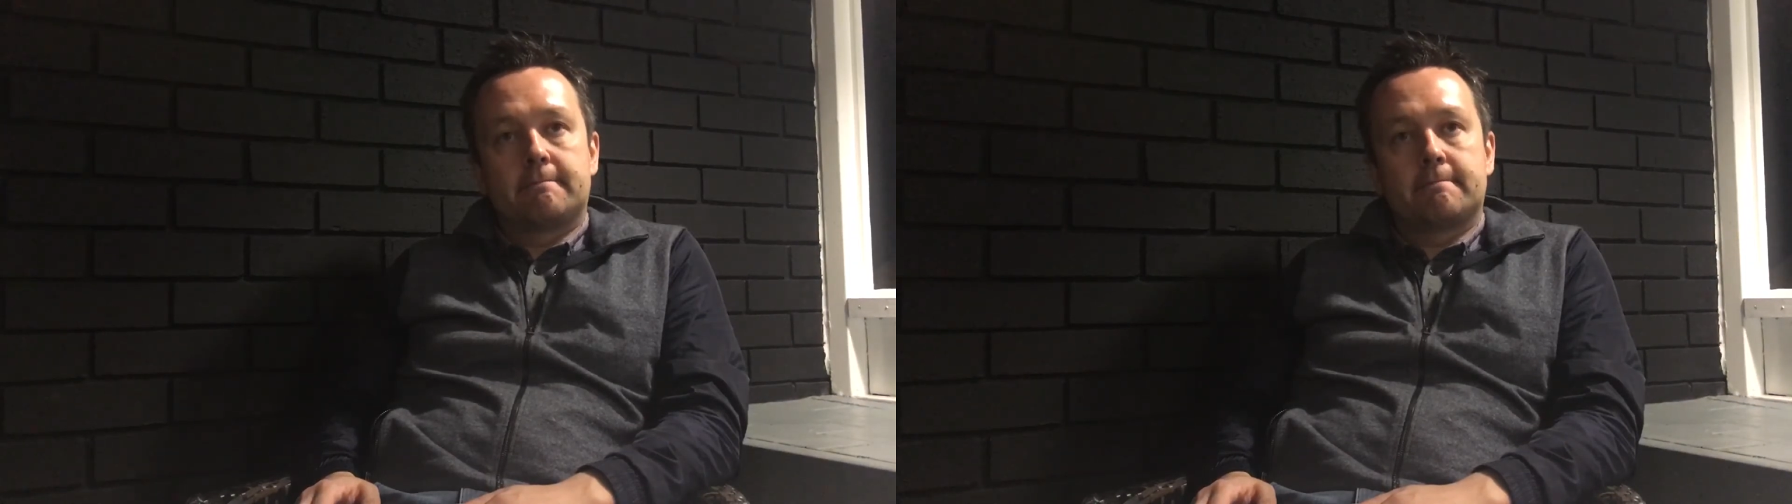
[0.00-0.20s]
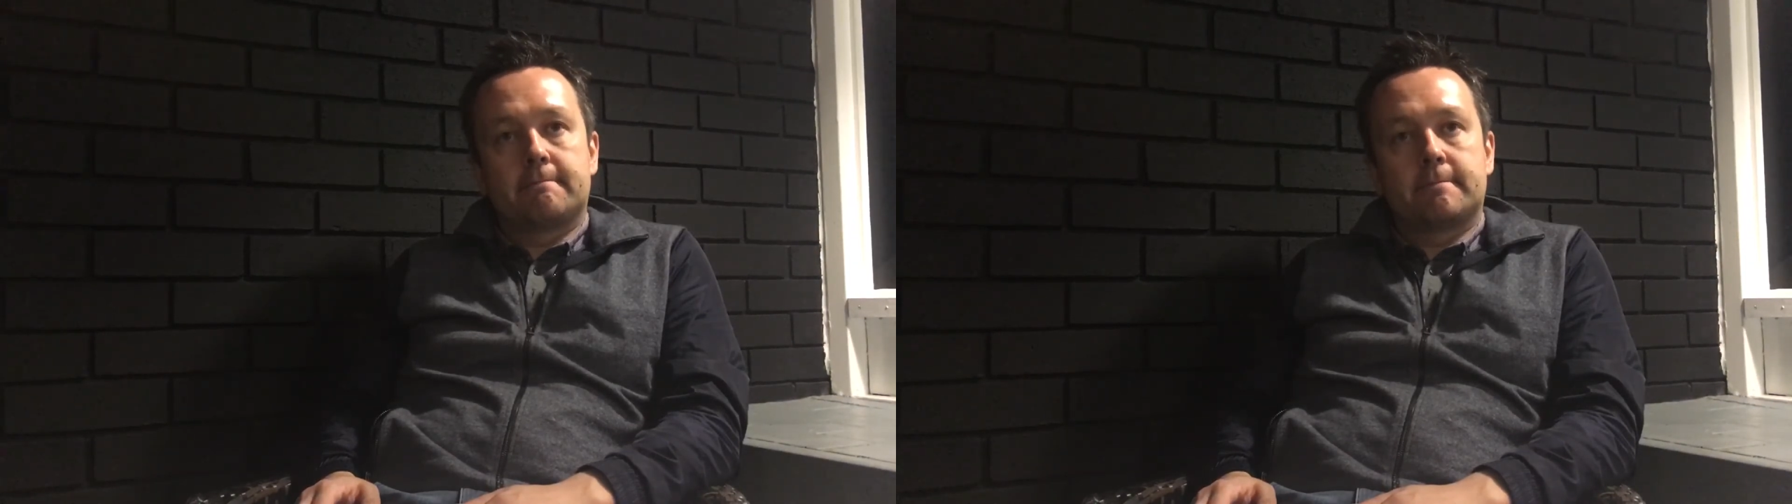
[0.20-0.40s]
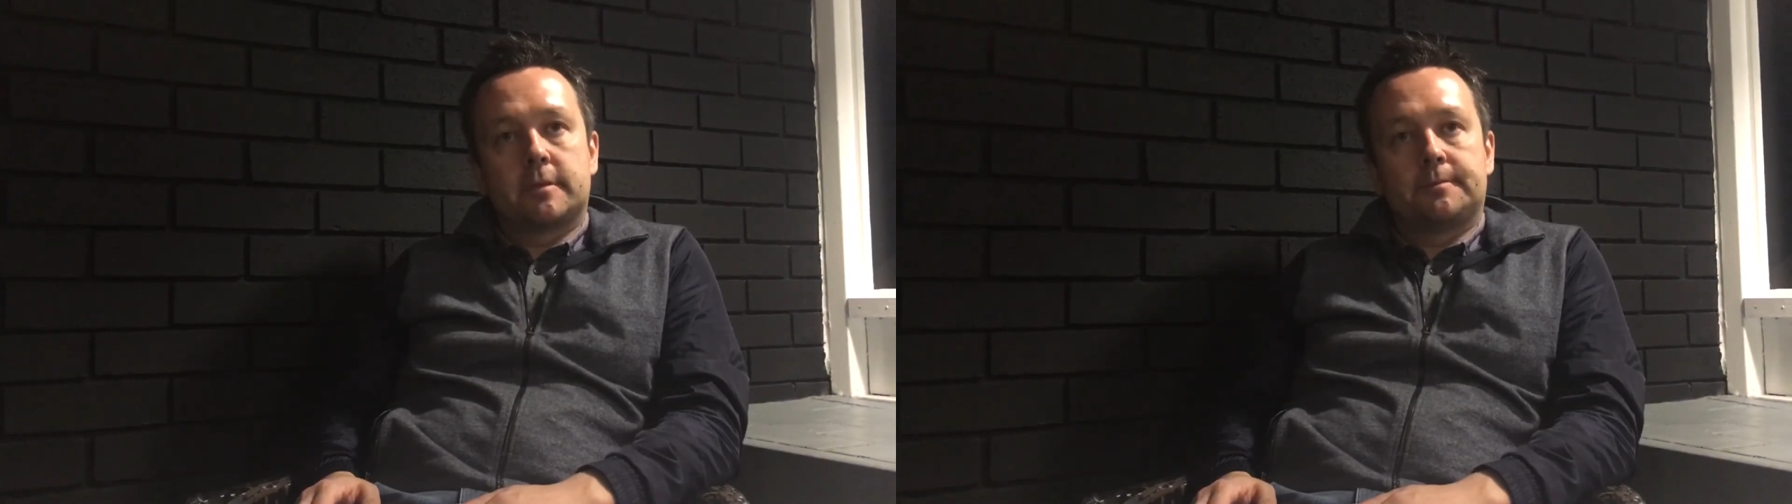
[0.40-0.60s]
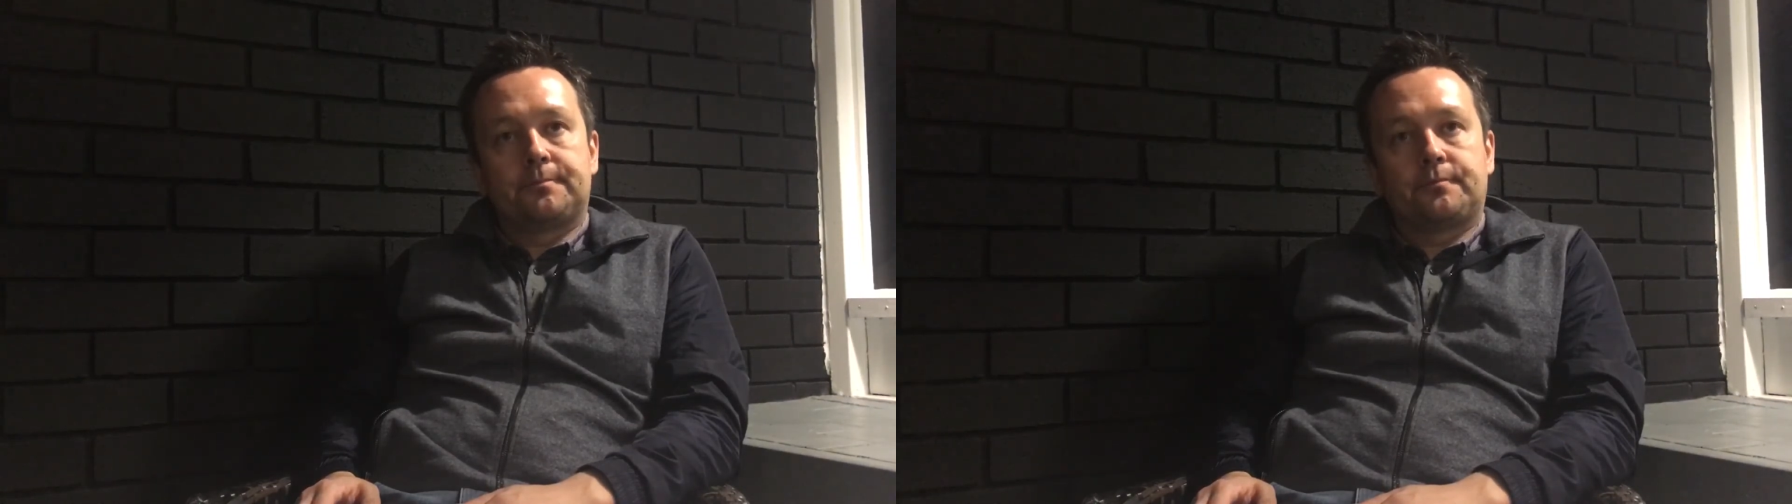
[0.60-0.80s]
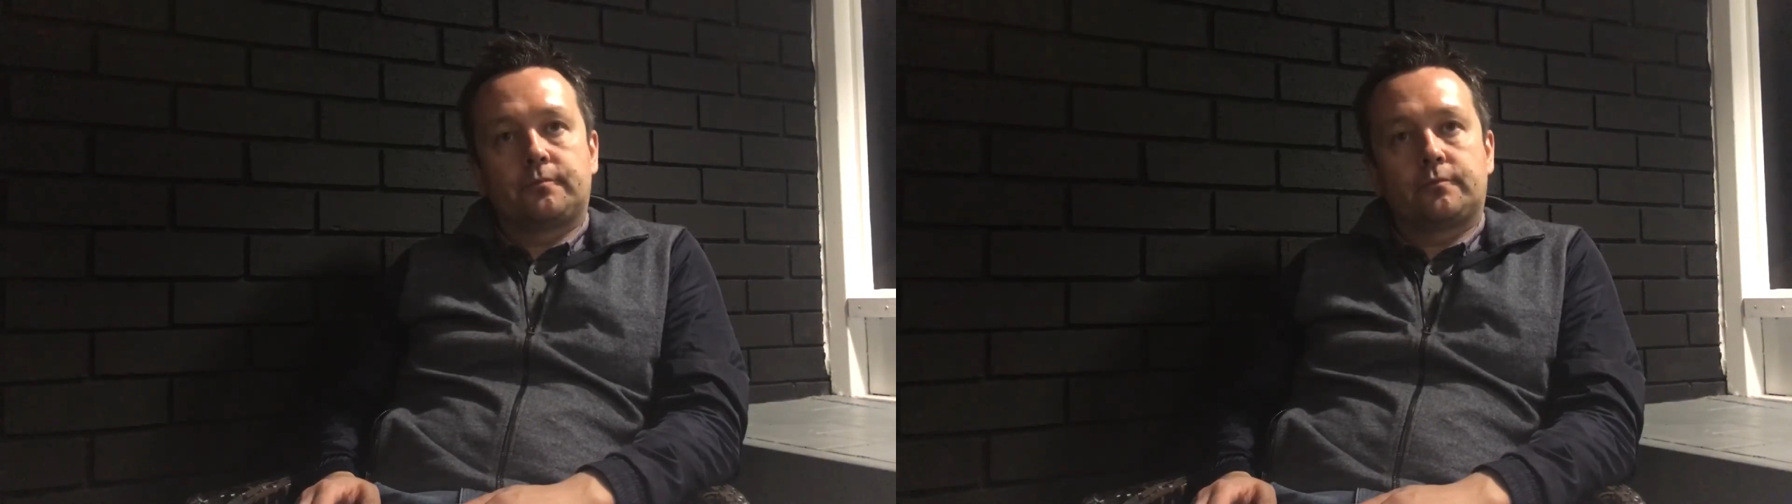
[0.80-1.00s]
Good man. And how
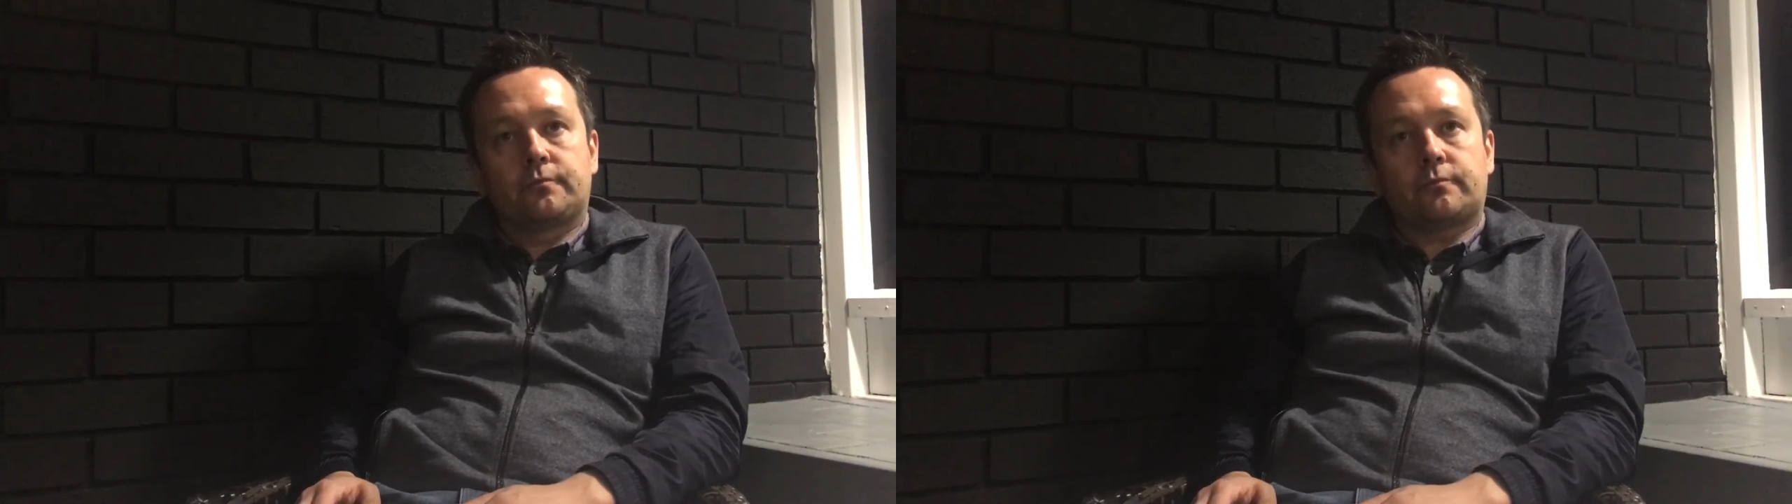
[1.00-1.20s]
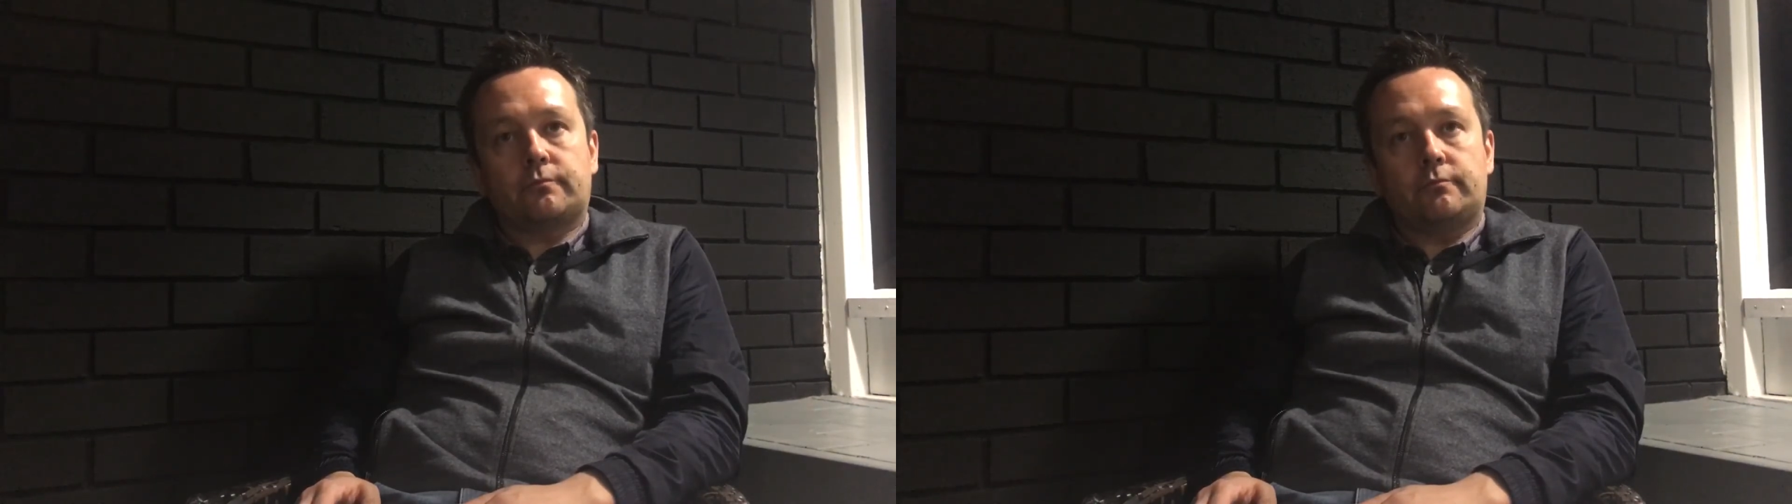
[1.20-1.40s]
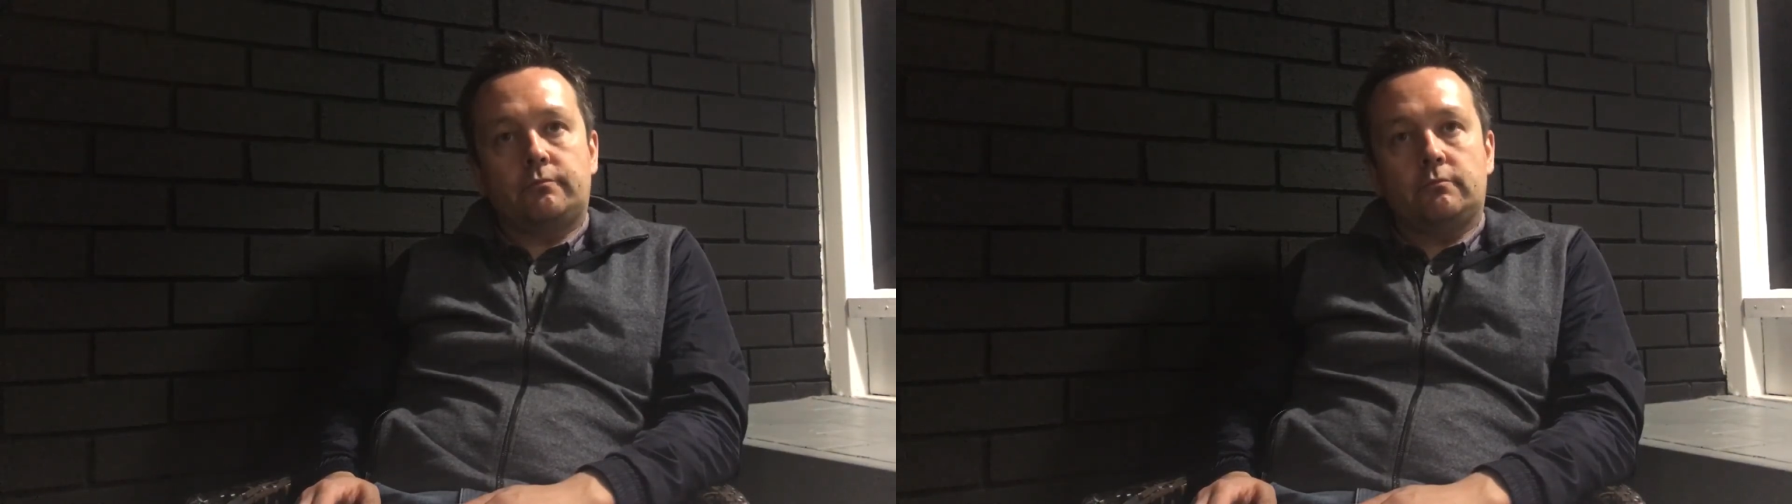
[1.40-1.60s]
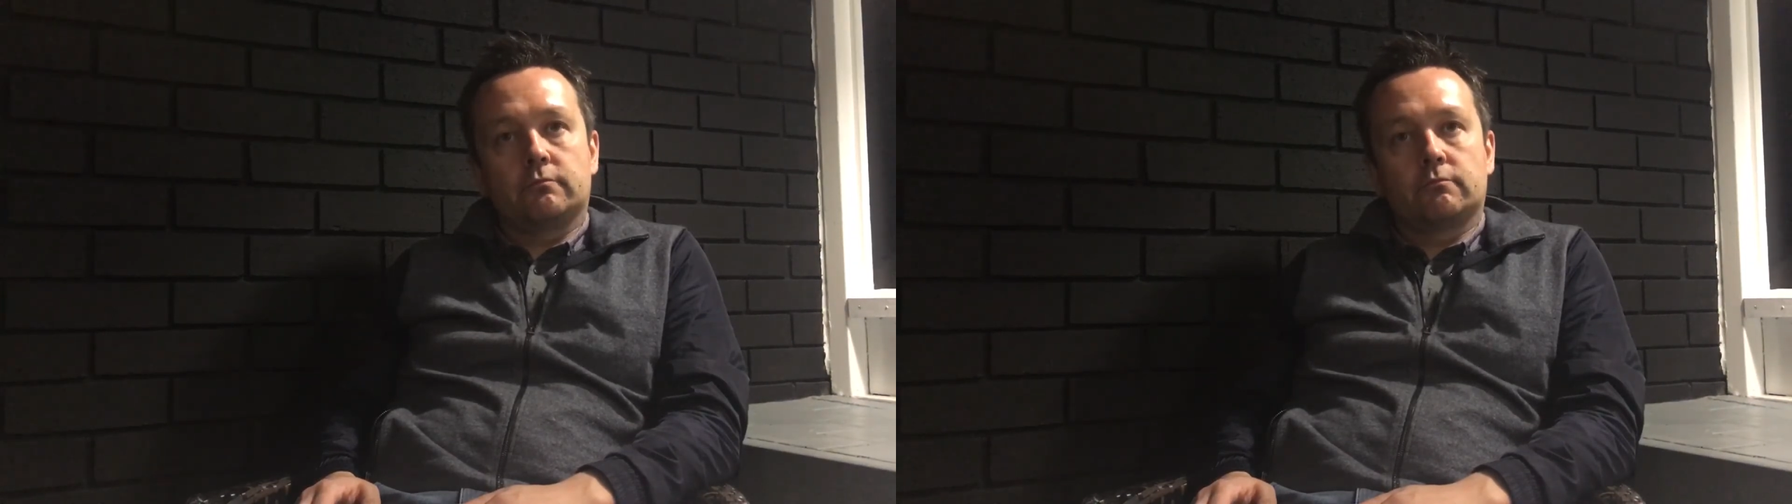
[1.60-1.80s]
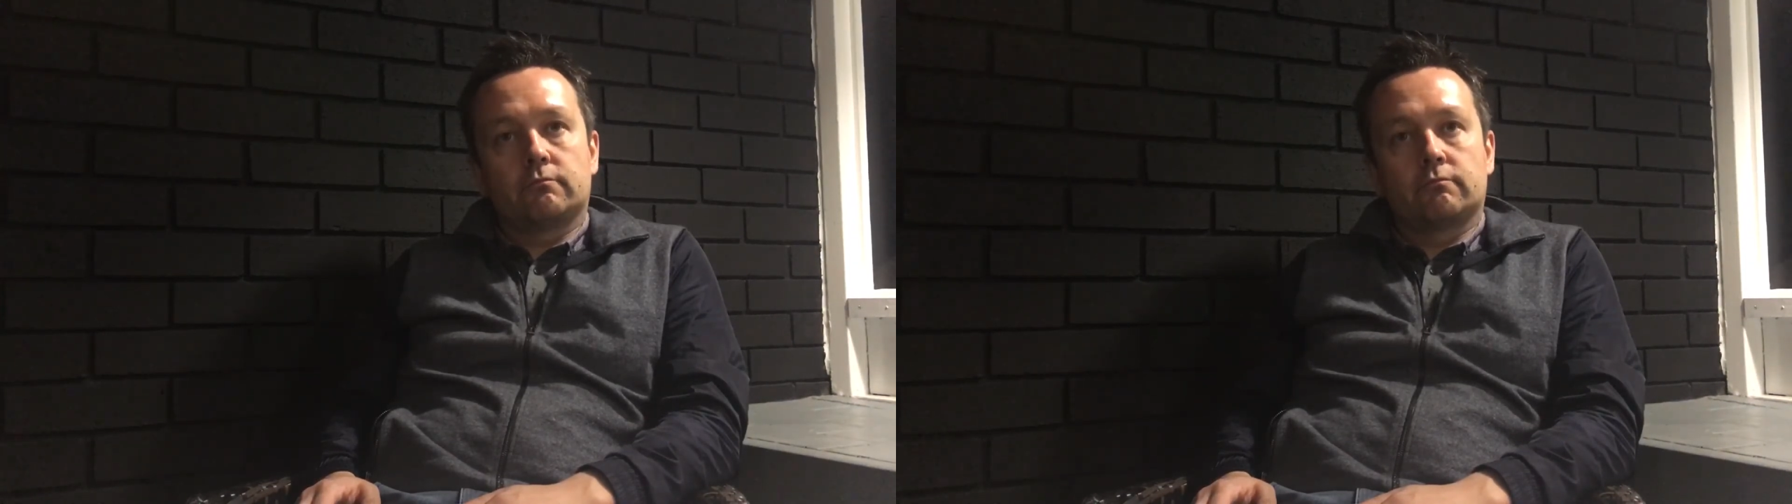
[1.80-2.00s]
did you find the table conditions
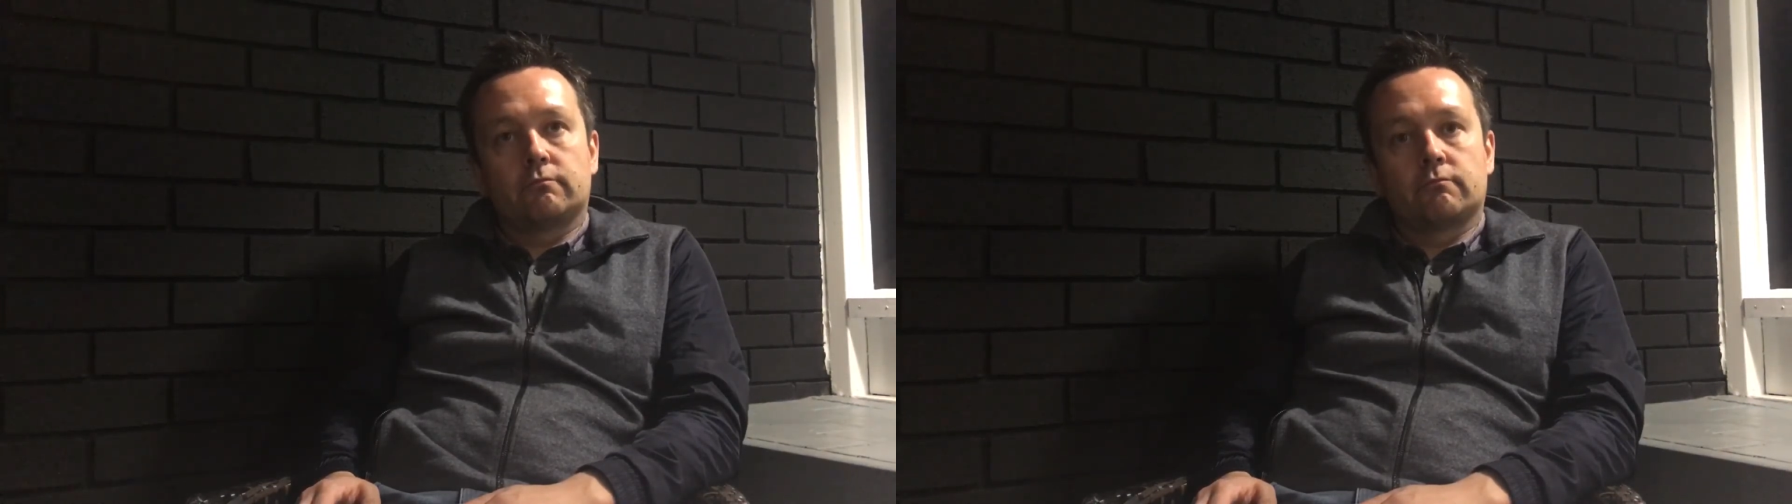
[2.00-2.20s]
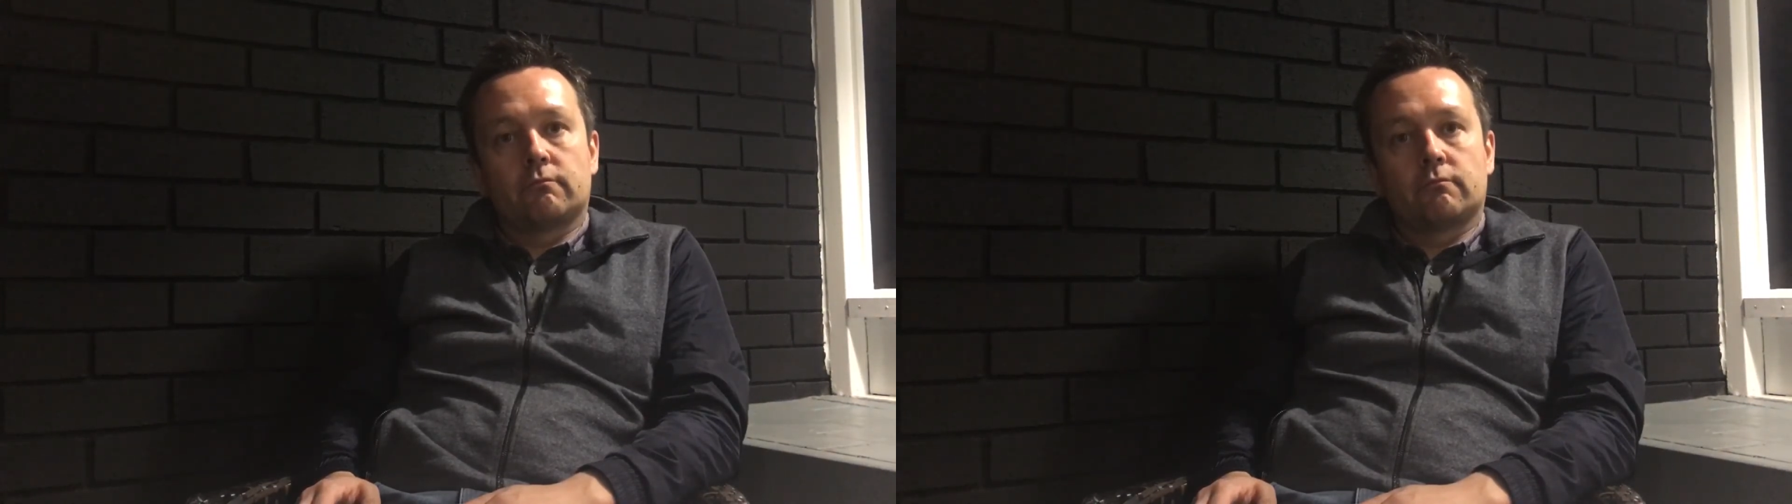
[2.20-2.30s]
out there today?